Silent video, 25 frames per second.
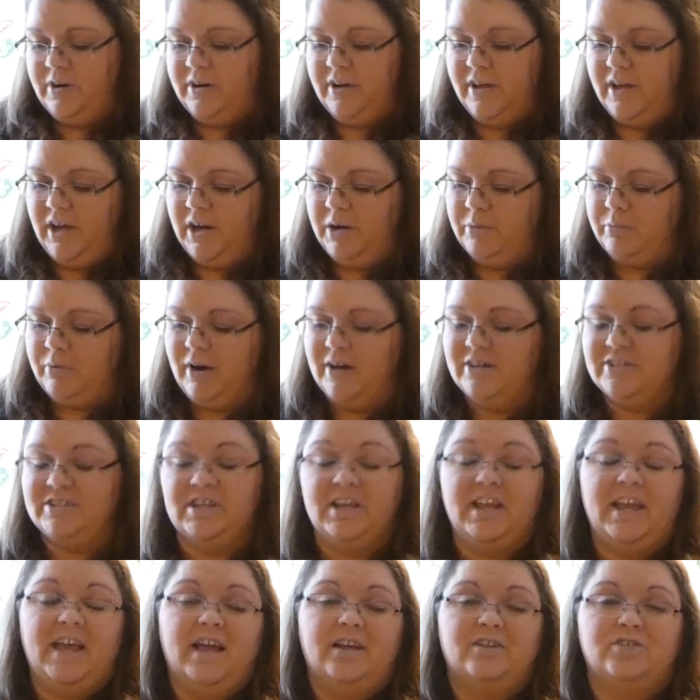any kind of branch,
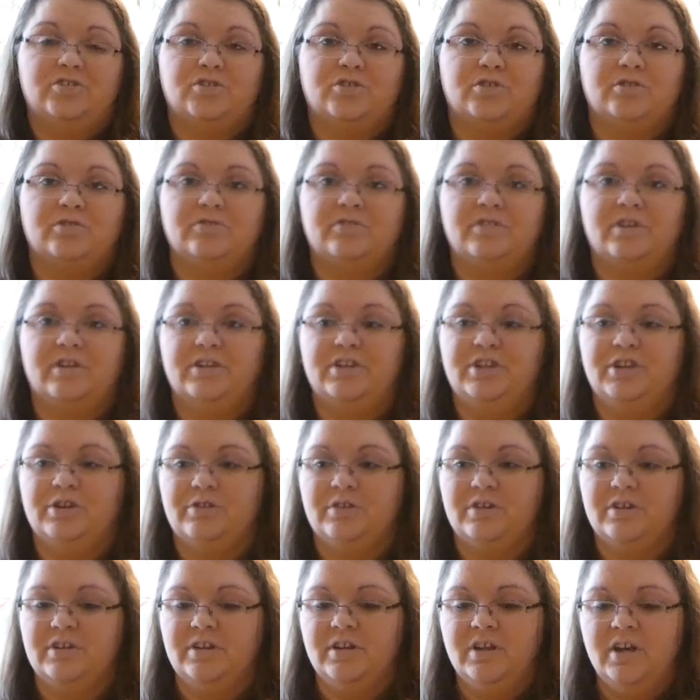it can turn their
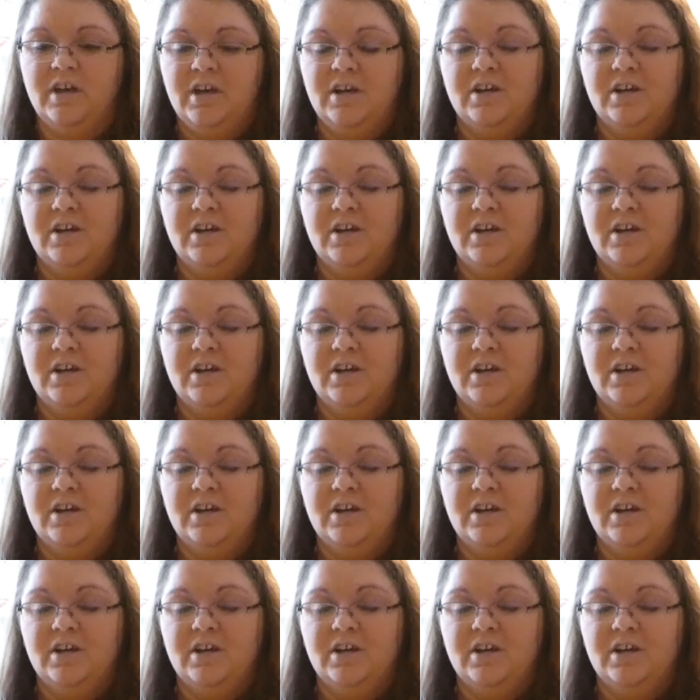urine